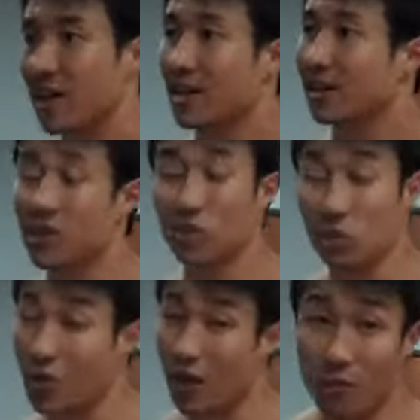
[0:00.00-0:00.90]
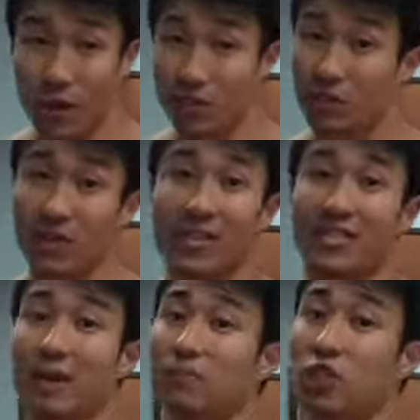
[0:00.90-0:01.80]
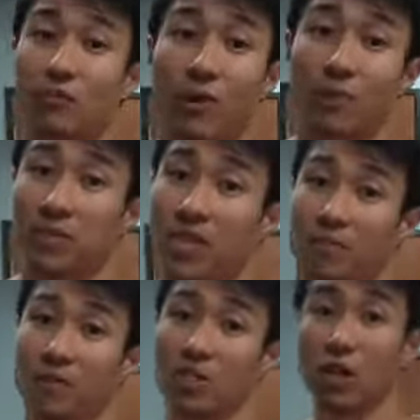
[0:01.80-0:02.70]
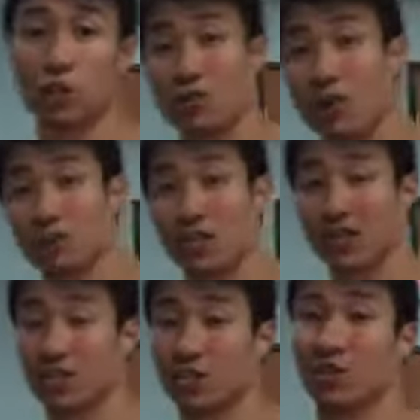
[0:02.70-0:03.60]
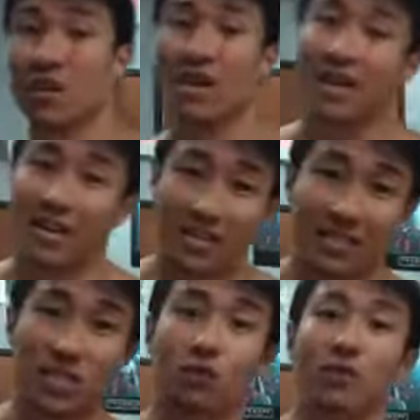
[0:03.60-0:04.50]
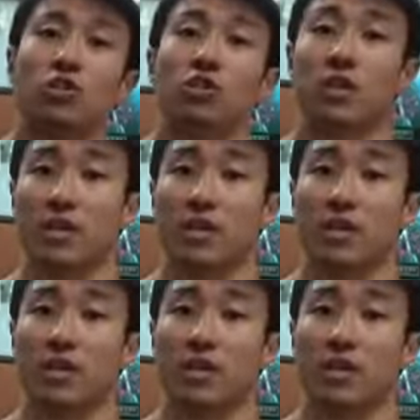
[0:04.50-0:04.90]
then you do not want to do any type of cheat reps, because all cheat reps are going to do is get you injured.